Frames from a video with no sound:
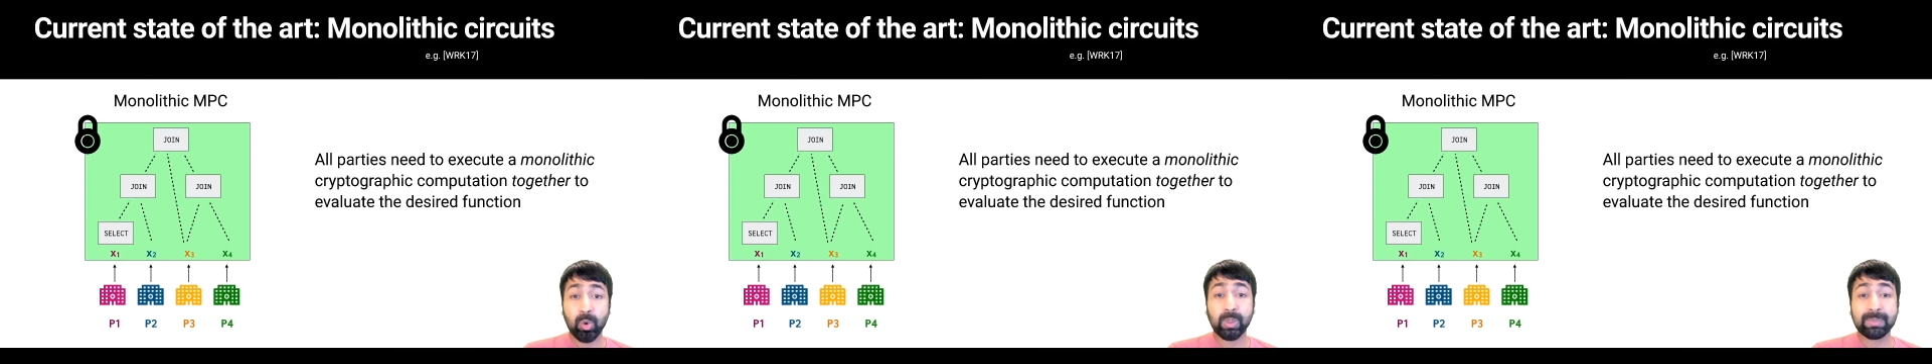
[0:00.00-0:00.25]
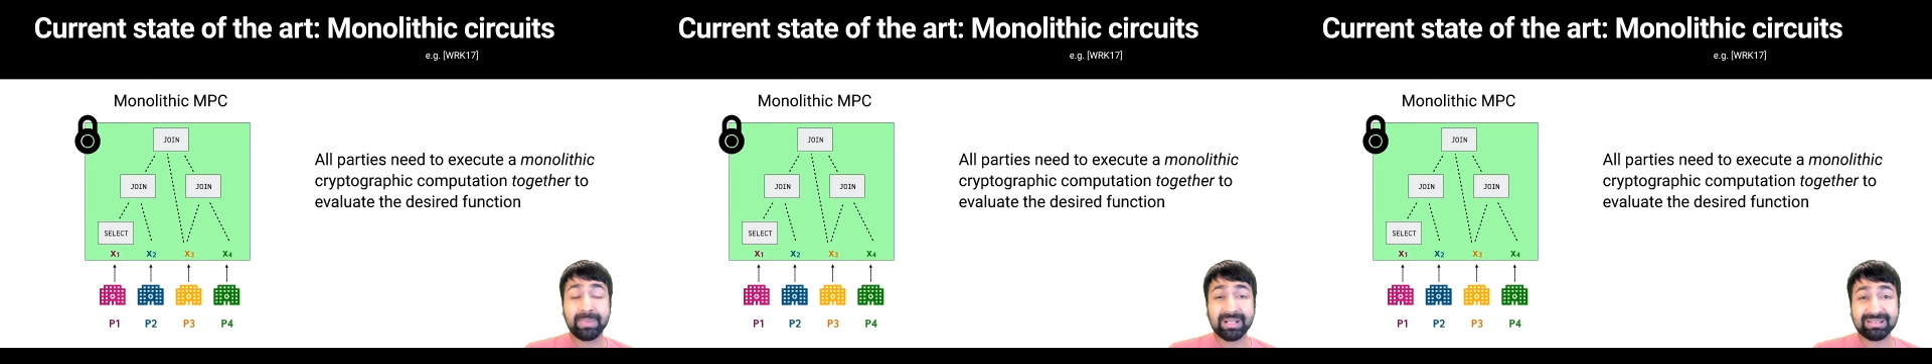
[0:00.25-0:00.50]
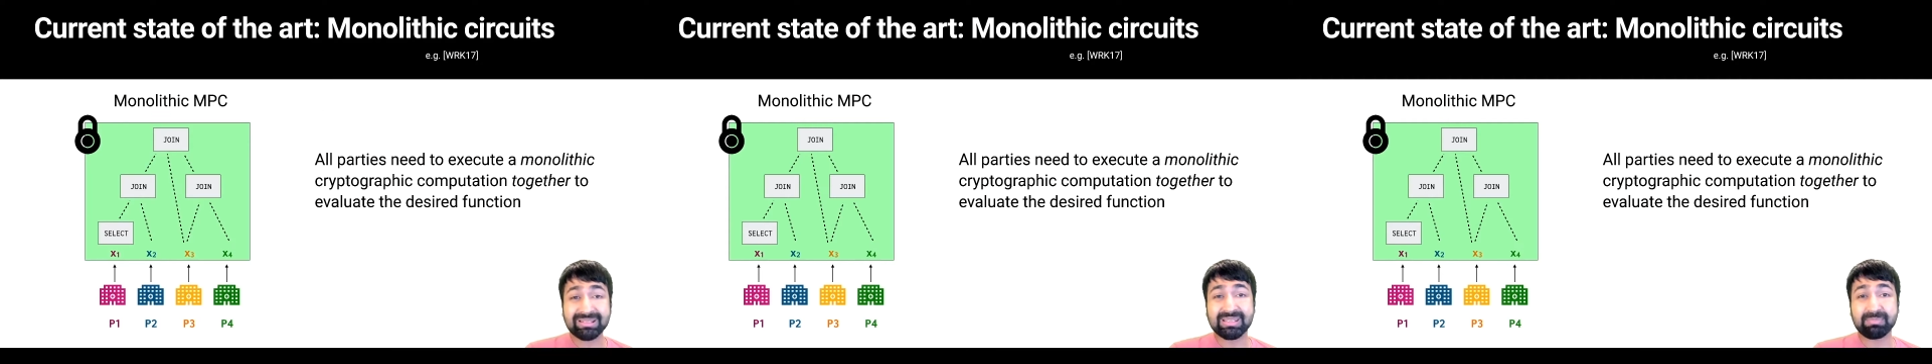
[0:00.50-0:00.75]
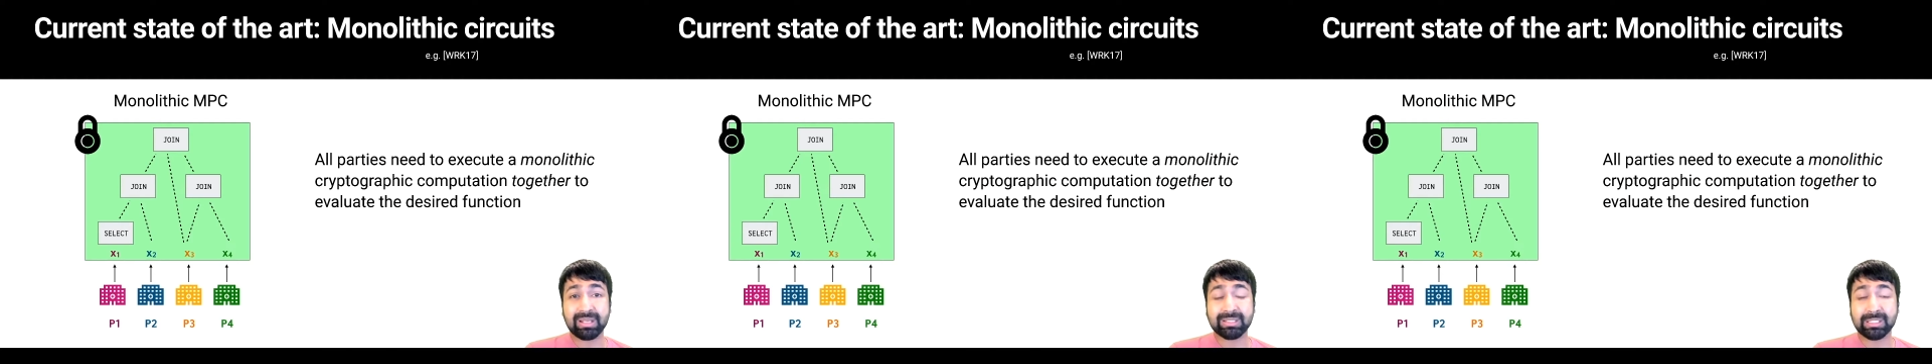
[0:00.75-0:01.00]
will
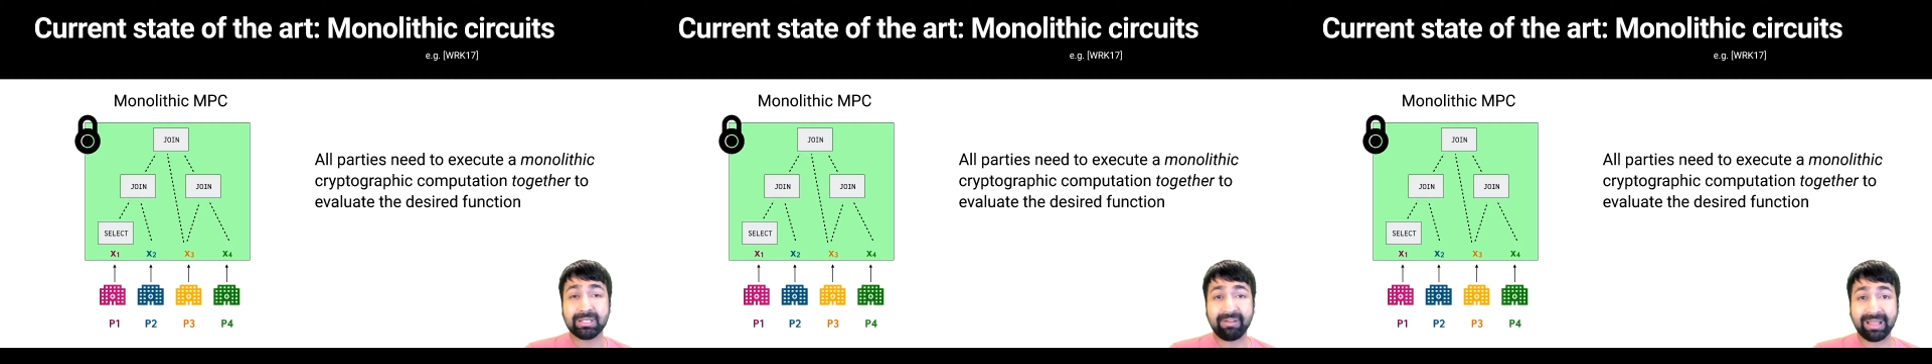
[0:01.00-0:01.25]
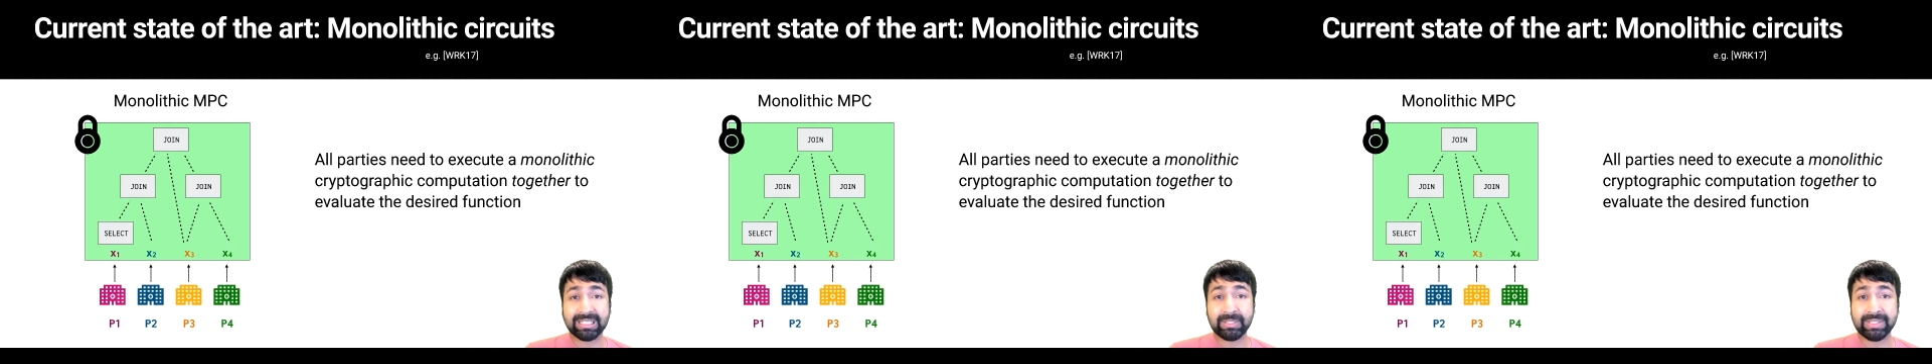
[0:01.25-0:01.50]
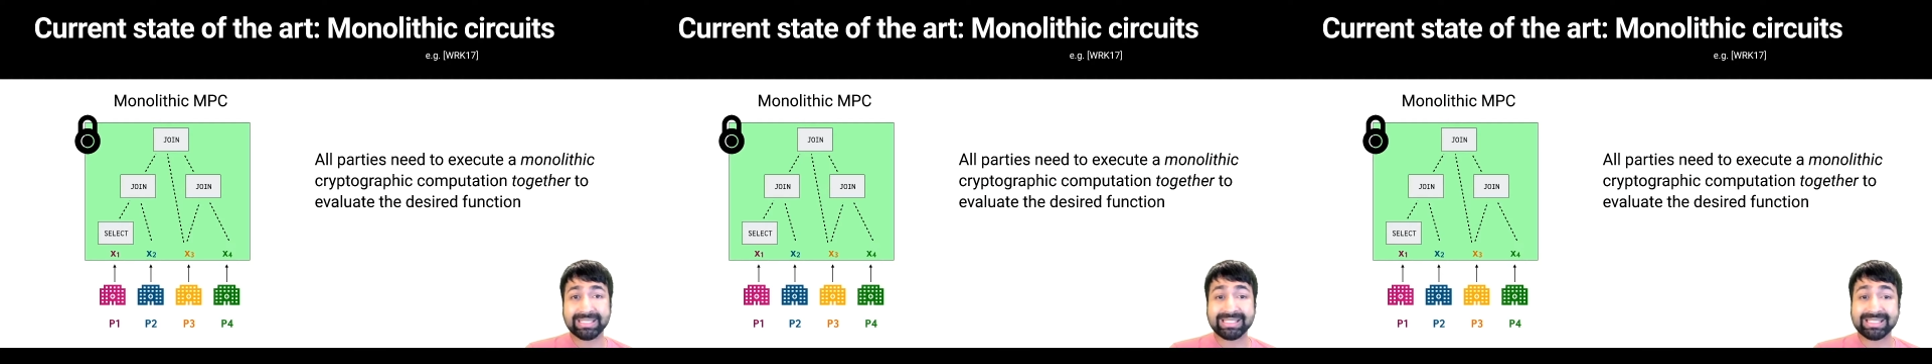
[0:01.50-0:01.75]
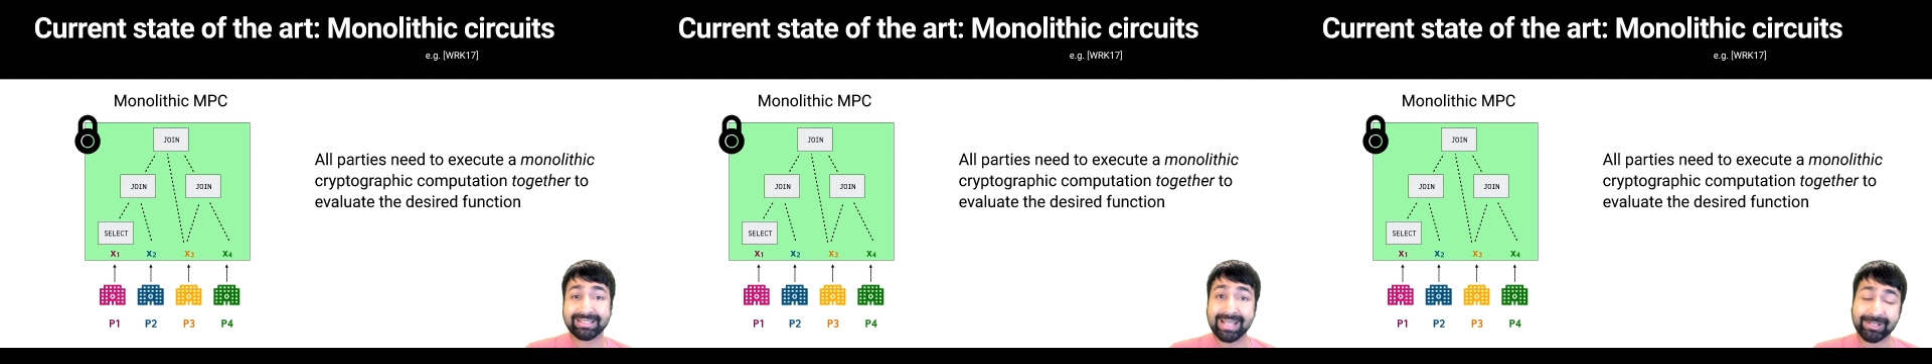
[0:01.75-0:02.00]
participate in evaluating the
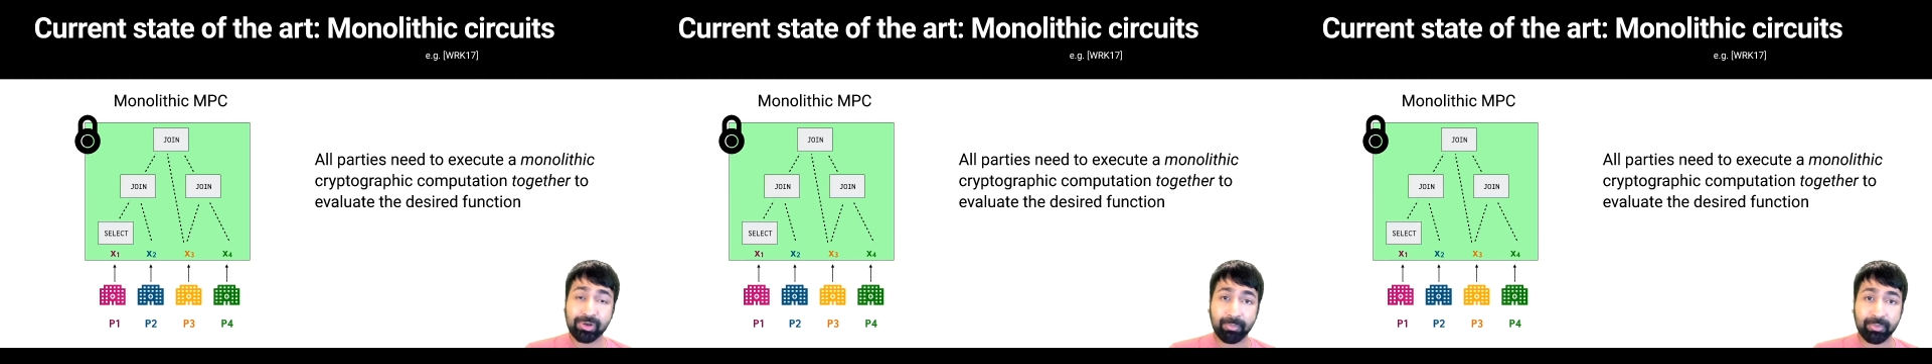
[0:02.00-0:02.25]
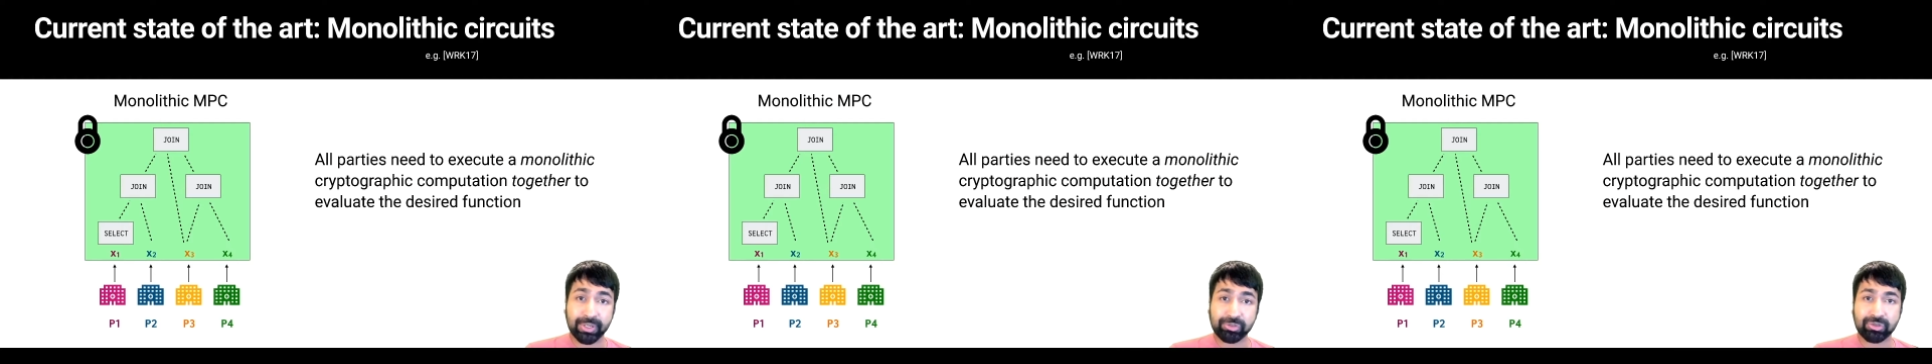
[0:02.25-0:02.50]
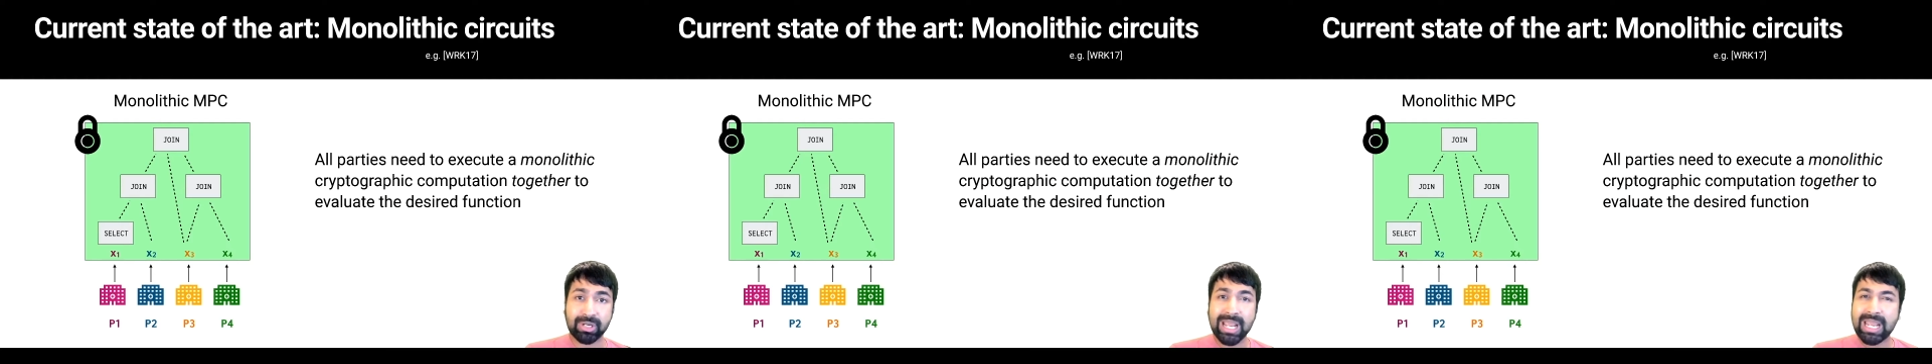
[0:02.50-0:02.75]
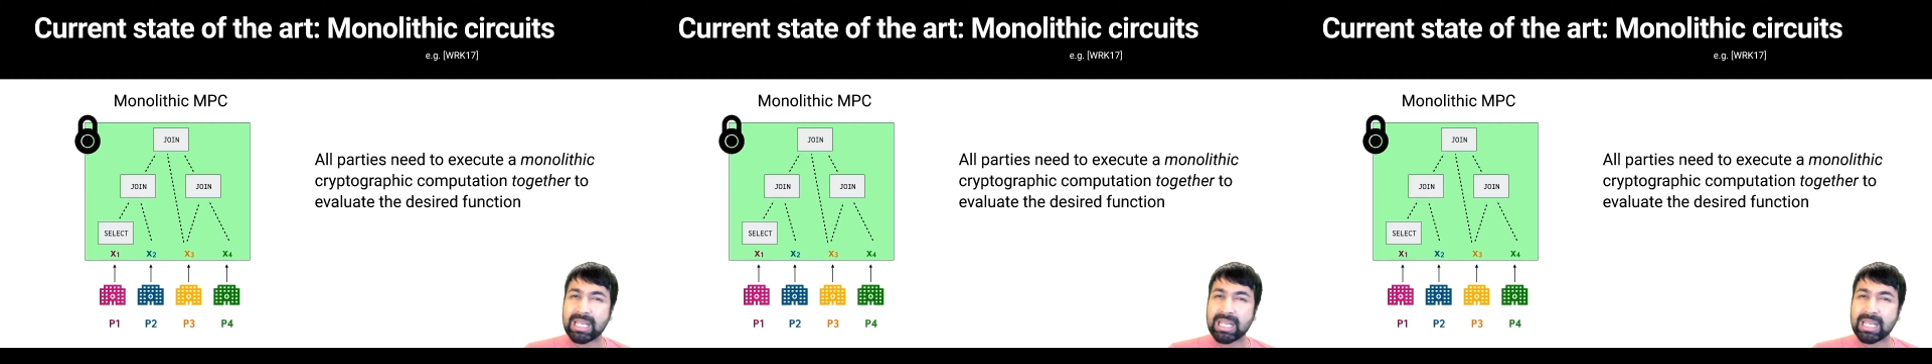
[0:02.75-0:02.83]
select operation,